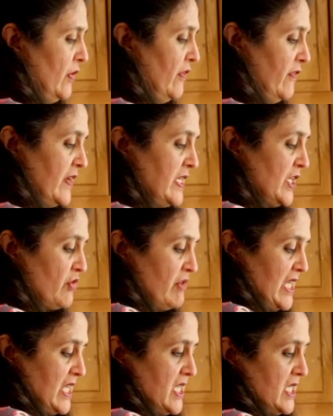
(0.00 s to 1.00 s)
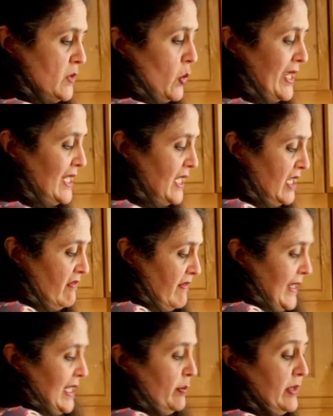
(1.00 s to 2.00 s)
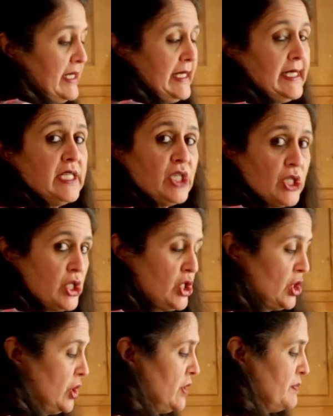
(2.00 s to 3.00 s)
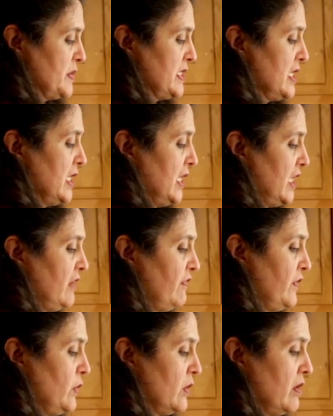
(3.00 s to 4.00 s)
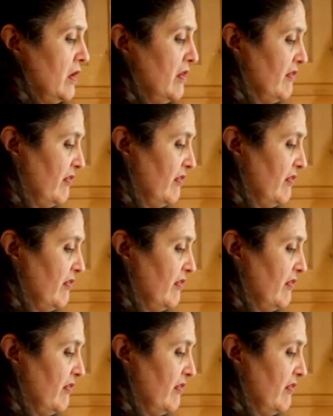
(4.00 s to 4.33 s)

Fenugreek is widely available in Indian shops. If you can't